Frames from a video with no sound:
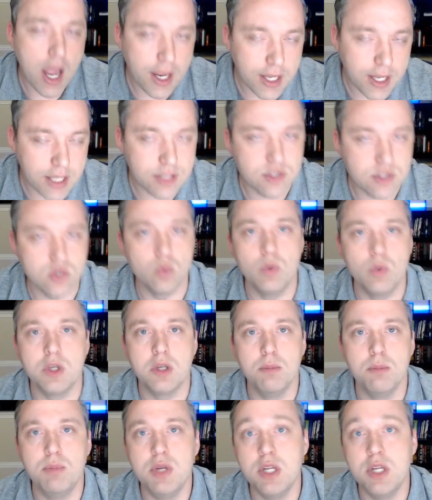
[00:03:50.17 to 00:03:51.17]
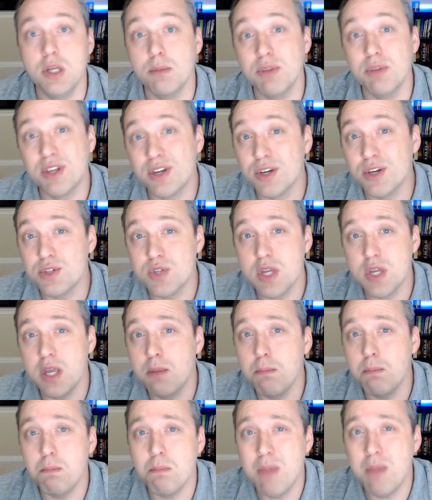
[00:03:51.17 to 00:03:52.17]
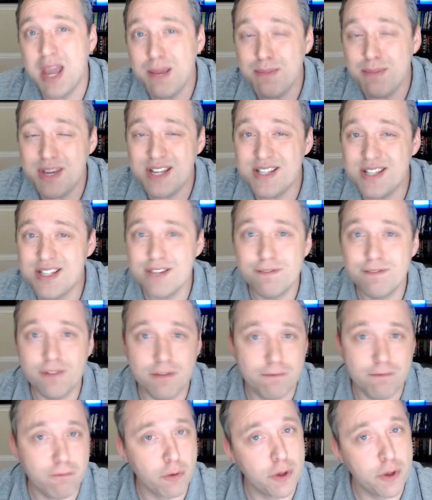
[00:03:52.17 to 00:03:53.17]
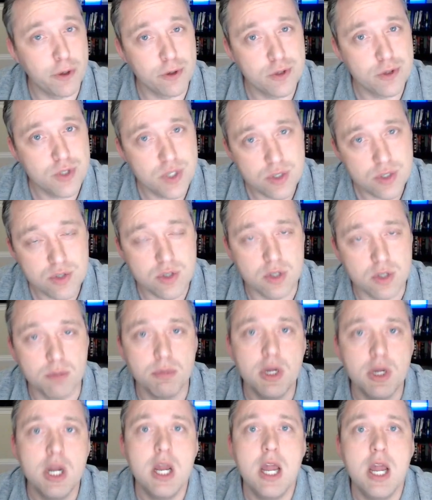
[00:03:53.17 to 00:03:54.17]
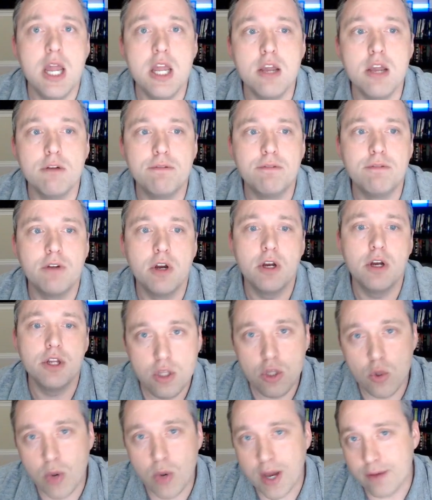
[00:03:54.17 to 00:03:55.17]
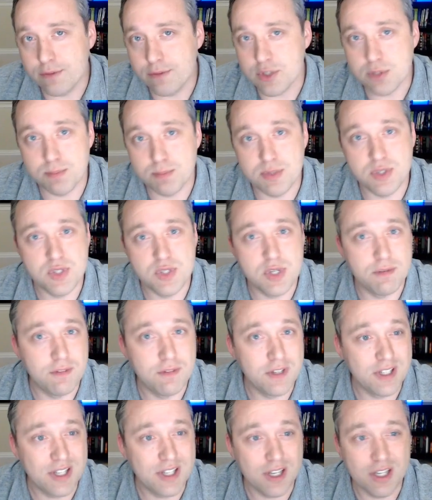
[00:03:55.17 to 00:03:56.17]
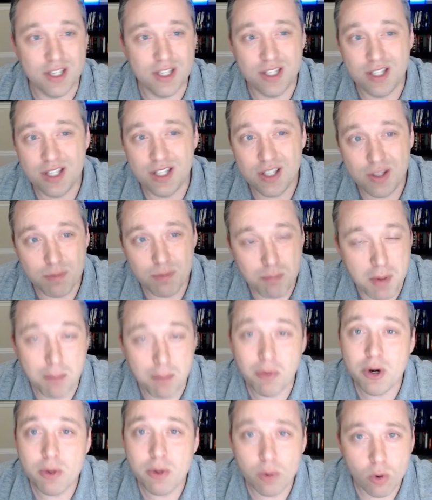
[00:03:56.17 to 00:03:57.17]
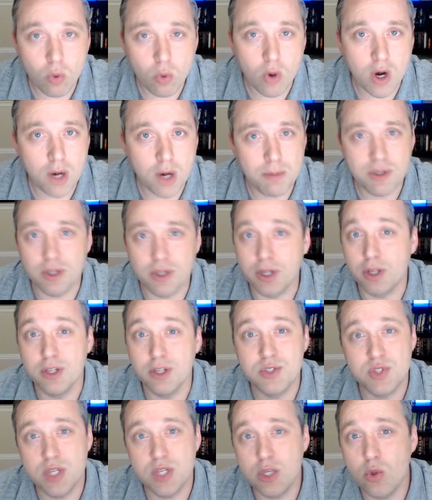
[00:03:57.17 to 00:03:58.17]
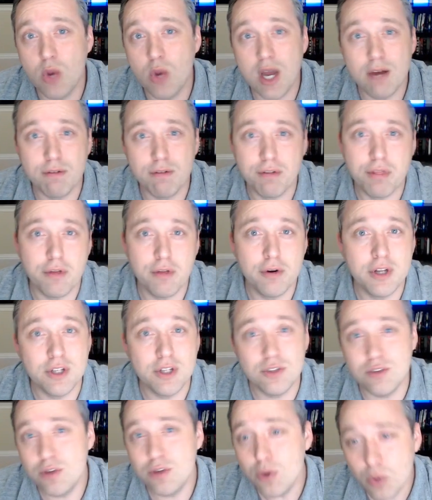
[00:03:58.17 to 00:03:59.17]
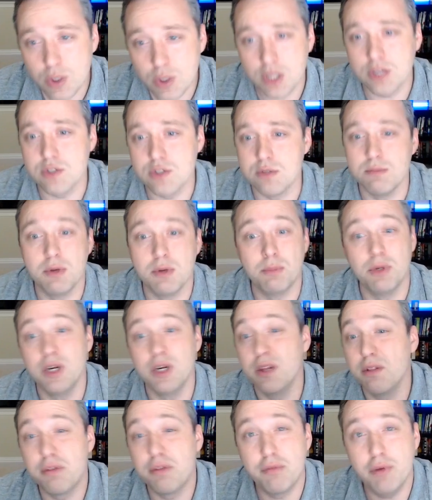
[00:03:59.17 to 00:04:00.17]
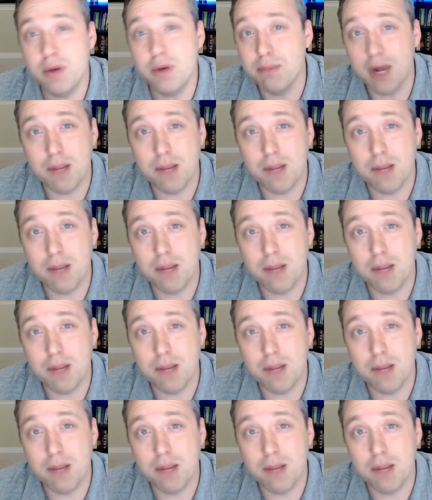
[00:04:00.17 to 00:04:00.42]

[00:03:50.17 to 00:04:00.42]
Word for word: against the Wikipedia because it may be different for your system if you have a specific uh, memory requirement. Like, let's say you have 32 gigs of memory, three